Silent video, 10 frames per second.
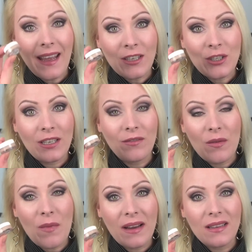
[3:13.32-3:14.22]
It actually
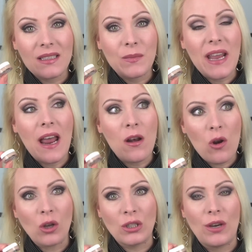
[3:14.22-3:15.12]
reminds me a
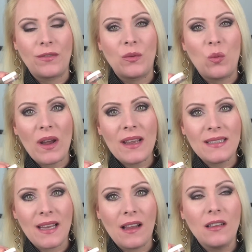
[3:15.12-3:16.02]
lot of the
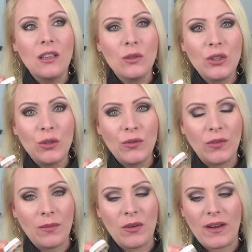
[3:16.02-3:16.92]
YSL
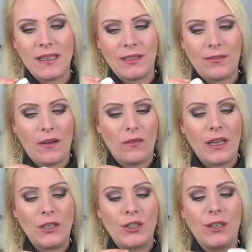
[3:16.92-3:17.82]
Youth Liberator
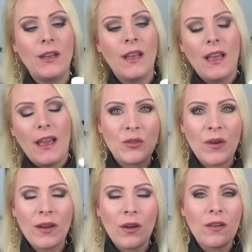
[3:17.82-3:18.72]
Foundation. I'm
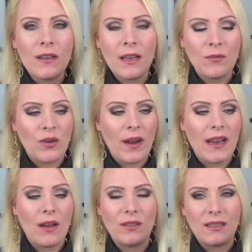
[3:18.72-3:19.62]
currently I'm
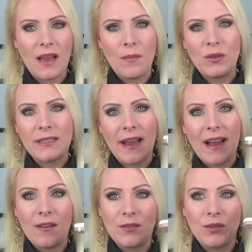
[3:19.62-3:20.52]
trying out the samples I
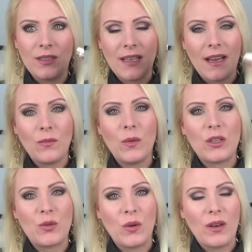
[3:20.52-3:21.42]
have to decide
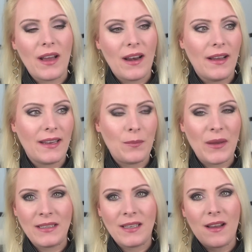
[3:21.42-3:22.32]
which one I like
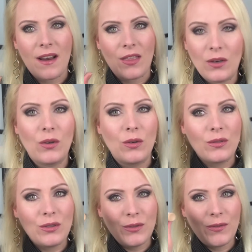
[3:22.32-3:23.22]
better.
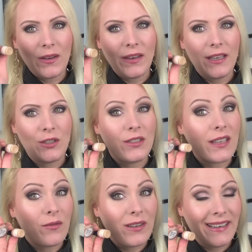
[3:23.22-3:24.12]
So two
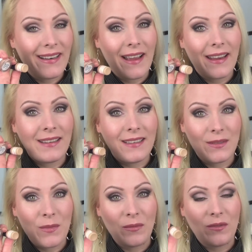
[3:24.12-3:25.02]
foundations I really like
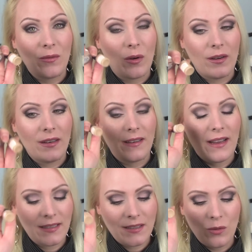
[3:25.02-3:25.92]
this month were
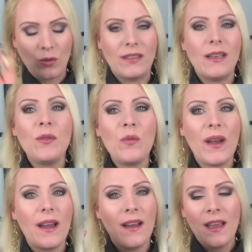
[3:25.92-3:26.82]
the Estee Lauder Double
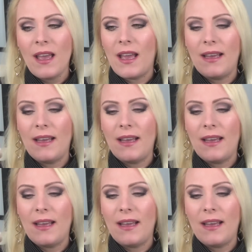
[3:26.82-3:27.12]
Wear